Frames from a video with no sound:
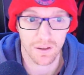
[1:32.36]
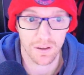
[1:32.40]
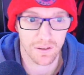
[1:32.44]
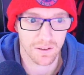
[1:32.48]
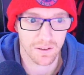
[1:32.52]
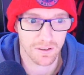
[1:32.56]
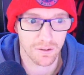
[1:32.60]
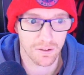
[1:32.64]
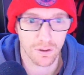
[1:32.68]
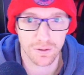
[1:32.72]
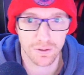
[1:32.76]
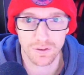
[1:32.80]

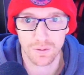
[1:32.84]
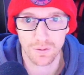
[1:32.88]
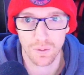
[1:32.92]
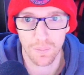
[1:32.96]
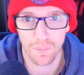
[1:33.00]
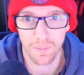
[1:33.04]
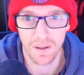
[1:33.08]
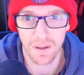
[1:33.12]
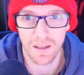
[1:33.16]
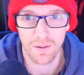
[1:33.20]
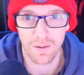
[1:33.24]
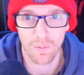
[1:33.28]
close to a
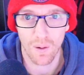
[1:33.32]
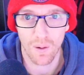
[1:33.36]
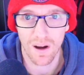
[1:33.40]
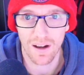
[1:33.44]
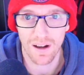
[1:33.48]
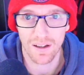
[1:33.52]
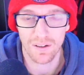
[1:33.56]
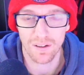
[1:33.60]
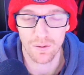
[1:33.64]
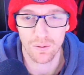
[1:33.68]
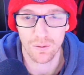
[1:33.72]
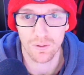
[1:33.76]

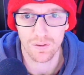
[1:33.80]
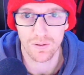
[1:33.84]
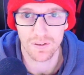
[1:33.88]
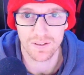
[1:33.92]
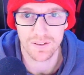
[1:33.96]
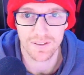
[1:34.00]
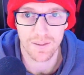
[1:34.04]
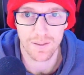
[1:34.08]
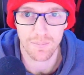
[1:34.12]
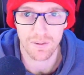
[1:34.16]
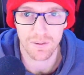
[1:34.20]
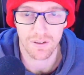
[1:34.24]
P1 or
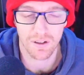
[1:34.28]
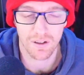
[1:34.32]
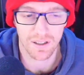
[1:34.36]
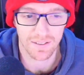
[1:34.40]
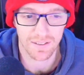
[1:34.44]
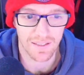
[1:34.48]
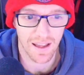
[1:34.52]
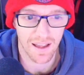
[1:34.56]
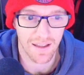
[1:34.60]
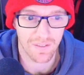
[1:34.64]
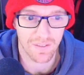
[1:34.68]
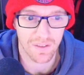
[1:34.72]
something
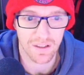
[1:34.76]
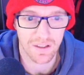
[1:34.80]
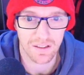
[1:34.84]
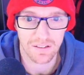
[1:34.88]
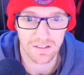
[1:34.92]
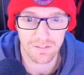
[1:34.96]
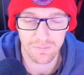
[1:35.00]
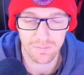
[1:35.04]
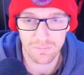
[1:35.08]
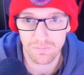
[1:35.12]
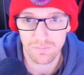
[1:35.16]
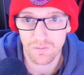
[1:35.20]
like that that
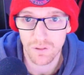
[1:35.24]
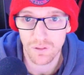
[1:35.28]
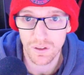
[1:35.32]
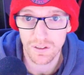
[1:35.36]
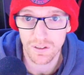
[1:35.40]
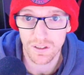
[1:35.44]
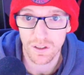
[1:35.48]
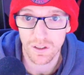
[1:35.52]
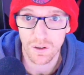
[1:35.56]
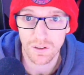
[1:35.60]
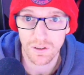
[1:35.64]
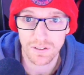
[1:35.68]

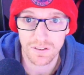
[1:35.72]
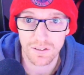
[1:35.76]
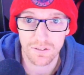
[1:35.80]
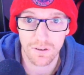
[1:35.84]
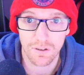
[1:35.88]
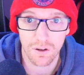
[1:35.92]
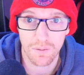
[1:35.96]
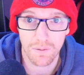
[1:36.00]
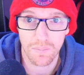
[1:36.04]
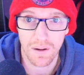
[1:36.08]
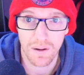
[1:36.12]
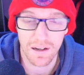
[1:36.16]
really cost a
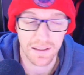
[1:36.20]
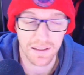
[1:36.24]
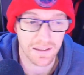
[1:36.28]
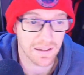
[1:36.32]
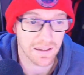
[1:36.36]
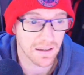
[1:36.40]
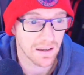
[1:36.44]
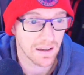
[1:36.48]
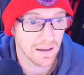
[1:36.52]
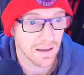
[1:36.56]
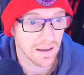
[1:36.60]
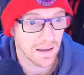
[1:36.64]
lot of
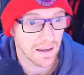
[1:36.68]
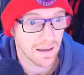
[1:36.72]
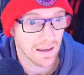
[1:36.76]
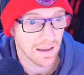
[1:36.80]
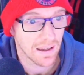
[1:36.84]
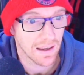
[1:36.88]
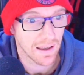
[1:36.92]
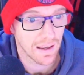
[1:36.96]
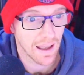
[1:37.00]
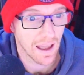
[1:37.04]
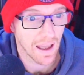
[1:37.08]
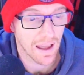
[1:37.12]
money.
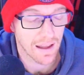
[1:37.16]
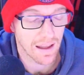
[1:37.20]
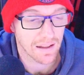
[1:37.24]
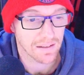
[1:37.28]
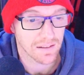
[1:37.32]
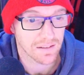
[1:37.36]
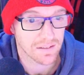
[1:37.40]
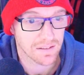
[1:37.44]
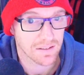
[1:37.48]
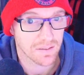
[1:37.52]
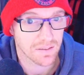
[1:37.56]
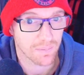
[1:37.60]

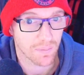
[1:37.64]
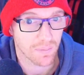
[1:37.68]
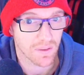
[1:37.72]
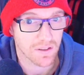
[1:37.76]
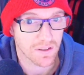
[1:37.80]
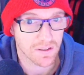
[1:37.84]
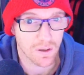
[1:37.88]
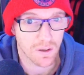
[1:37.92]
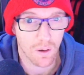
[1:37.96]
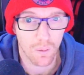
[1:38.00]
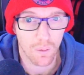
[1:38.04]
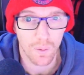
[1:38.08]
And
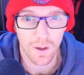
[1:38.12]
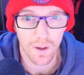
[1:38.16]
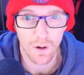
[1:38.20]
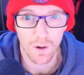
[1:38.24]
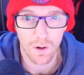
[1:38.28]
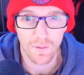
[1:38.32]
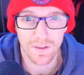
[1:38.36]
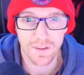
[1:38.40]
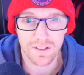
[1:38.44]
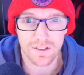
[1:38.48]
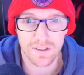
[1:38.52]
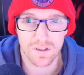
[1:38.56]
so I went
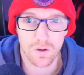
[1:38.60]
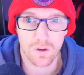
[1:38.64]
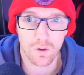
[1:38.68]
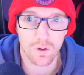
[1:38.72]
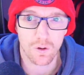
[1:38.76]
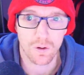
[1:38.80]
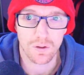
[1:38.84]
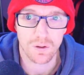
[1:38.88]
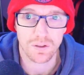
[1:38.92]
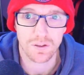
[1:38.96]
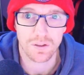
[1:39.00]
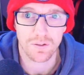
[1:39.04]
on the
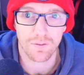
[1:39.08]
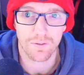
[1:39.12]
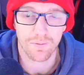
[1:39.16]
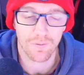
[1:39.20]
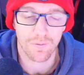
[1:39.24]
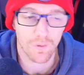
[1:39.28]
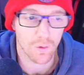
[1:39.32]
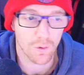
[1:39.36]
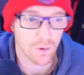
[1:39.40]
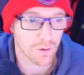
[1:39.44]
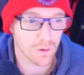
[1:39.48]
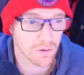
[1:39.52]
search
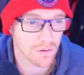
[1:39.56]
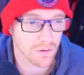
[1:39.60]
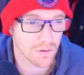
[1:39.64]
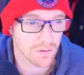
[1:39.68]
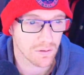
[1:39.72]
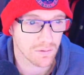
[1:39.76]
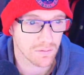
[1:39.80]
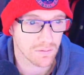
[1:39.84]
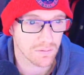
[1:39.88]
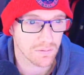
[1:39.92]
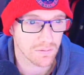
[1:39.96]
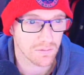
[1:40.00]

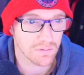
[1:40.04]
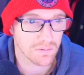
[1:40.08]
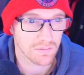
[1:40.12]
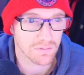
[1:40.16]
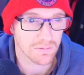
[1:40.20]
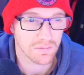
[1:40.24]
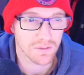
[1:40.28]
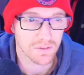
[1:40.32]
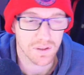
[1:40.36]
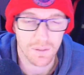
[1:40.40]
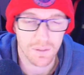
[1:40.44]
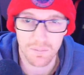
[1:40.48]
for
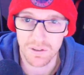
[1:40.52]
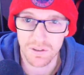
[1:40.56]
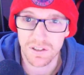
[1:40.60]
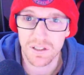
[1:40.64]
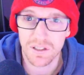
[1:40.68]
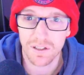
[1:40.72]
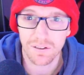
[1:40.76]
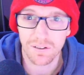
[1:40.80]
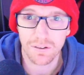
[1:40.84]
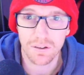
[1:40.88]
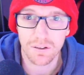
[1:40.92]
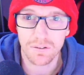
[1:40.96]
the
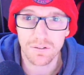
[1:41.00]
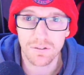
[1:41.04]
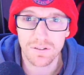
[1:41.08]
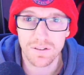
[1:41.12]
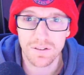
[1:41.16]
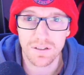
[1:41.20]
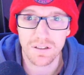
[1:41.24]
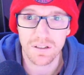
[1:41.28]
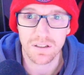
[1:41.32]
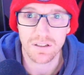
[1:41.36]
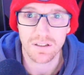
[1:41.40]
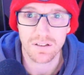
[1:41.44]

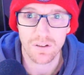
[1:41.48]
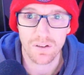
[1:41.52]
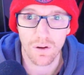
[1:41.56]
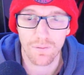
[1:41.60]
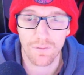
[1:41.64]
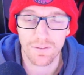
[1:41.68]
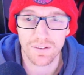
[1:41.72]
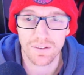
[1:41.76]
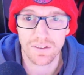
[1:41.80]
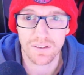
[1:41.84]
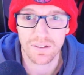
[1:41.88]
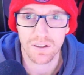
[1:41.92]
materials because
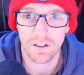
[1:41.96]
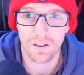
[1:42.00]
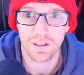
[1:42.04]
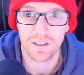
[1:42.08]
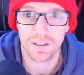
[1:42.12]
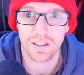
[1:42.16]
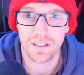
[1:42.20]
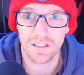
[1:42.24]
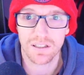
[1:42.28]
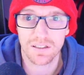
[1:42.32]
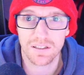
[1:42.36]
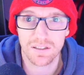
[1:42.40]
obviously I'd
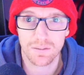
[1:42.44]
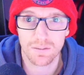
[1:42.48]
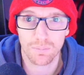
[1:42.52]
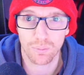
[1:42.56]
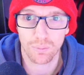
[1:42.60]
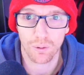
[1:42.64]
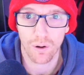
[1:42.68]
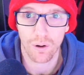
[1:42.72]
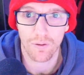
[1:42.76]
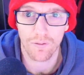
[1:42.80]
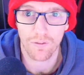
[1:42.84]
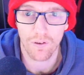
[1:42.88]
need some
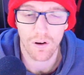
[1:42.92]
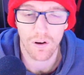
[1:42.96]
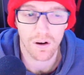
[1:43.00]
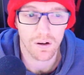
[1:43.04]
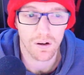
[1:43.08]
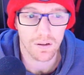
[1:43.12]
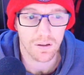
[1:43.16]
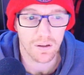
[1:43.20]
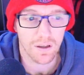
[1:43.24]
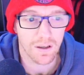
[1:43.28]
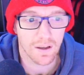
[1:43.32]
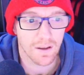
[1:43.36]

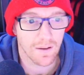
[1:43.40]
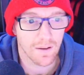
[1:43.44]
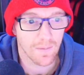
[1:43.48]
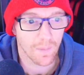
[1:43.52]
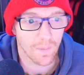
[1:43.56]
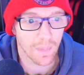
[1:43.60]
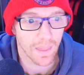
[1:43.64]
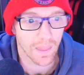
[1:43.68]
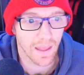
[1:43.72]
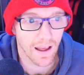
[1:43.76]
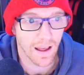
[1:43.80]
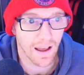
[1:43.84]
profile.
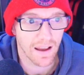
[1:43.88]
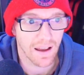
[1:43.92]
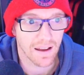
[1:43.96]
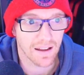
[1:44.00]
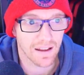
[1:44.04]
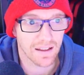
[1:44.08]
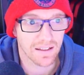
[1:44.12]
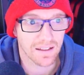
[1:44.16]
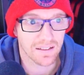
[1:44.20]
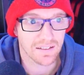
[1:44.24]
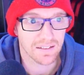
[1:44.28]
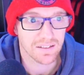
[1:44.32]

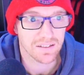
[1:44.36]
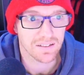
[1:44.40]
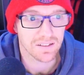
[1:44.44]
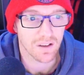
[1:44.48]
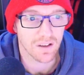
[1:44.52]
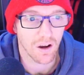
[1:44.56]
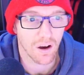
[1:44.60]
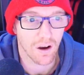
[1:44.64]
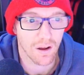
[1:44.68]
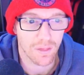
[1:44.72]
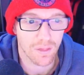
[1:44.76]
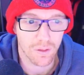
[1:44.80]
And
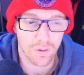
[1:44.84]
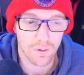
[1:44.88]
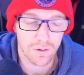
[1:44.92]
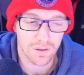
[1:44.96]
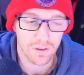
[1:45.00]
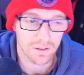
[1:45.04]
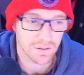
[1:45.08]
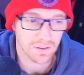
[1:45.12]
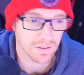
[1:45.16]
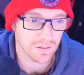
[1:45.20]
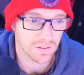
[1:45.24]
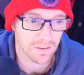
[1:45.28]
I
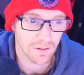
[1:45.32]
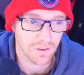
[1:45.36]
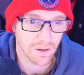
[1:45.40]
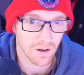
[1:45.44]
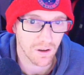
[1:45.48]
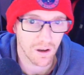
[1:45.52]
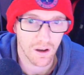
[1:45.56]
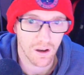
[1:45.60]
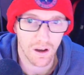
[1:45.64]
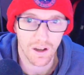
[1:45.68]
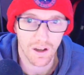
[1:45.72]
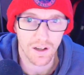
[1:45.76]
thought,
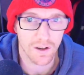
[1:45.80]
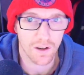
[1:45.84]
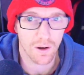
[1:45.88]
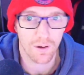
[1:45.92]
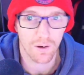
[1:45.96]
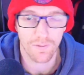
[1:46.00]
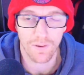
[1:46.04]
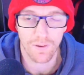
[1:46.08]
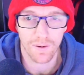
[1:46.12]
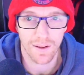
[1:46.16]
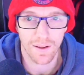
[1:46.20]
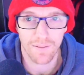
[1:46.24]
I don't know
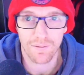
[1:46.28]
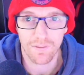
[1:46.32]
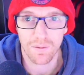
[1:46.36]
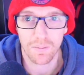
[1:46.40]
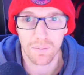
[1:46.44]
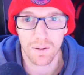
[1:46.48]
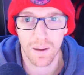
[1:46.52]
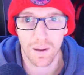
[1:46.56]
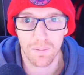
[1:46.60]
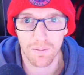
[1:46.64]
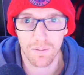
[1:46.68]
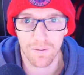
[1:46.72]
if I'd ever
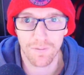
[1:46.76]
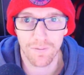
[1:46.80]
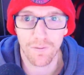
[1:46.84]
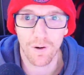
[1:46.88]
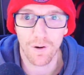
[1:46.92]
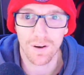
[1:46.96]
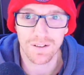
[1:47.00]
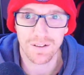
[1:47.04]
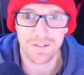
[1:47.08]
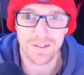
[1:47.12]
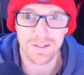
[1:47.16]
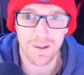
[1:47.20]
be able to
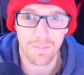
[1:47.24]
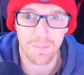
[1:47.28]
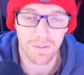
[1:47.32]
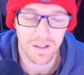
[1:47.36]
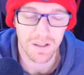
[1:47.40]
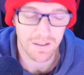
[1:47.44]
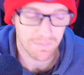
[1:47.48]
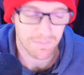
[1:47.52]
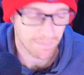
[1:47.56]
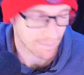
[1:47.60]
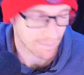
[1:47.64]
find something.